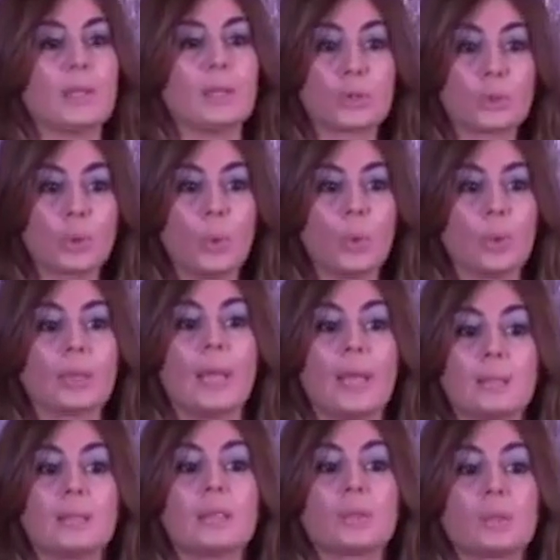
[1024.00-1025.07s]
soul,
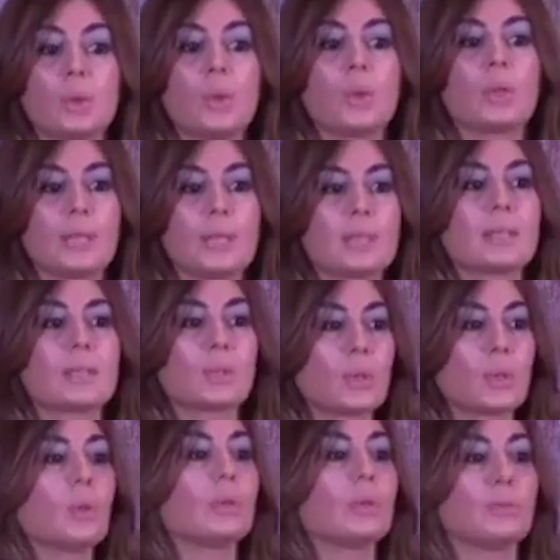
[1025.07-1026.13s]
and the soul is the
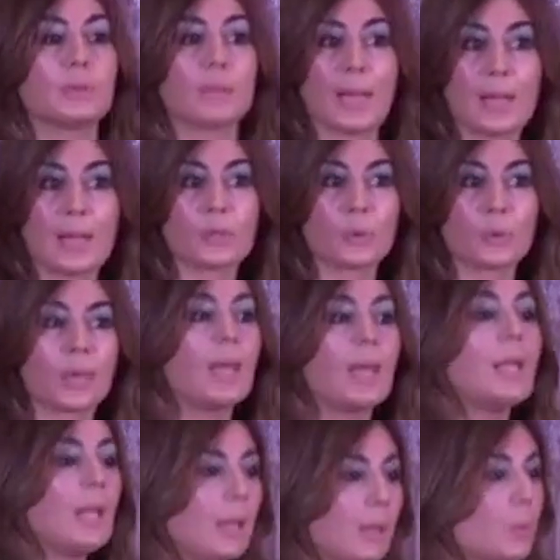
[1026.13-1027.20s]
soul of the country
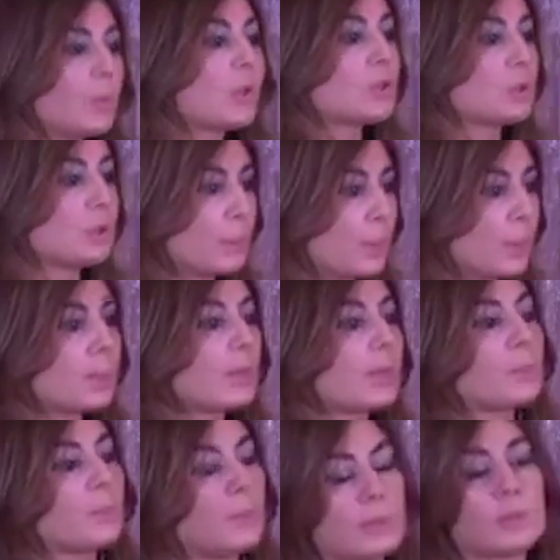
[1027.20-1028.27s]
in which the
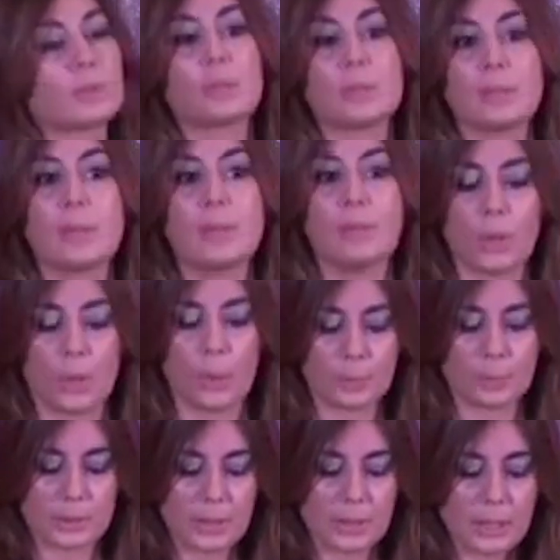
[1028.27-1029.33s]
product is
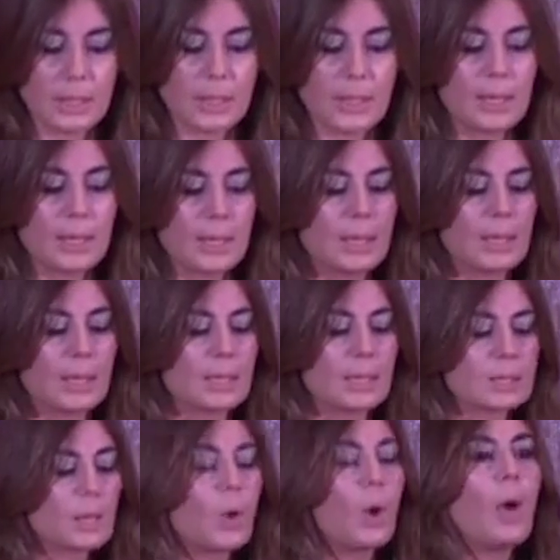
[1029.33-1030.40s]
developed.
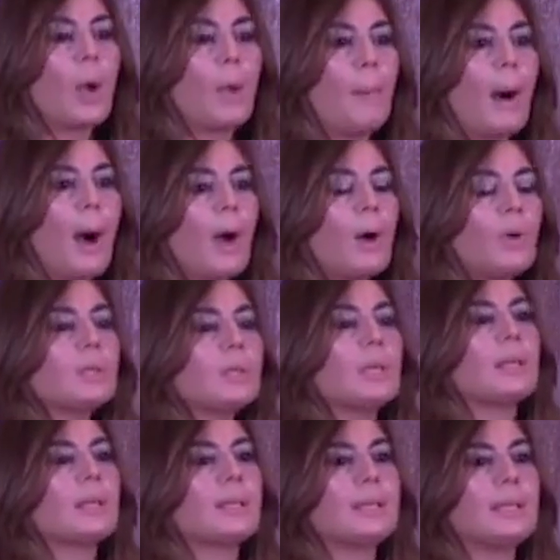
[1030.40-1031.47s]
So about
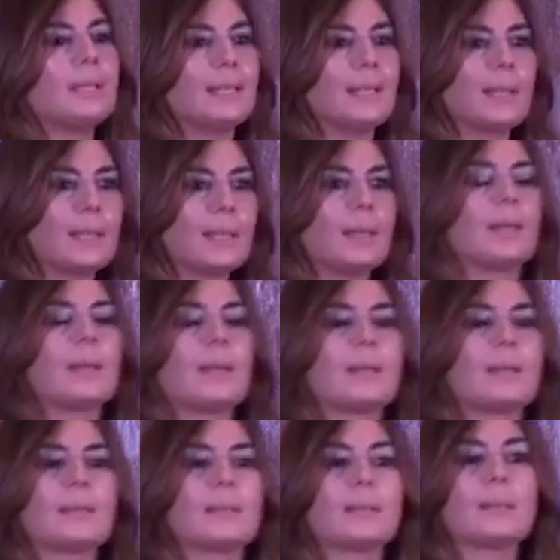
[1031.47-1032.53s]

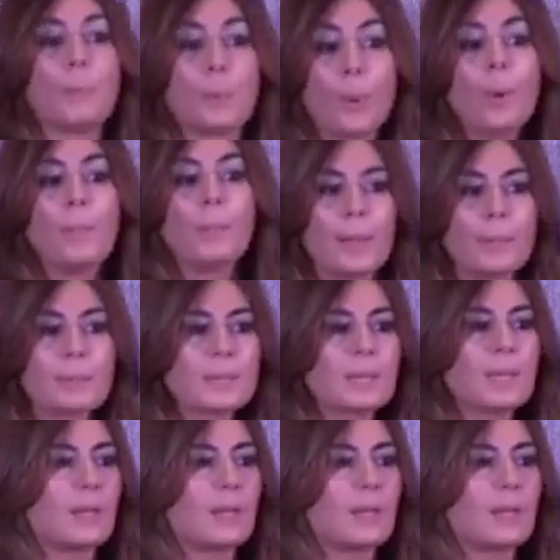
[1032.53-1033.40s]
the problems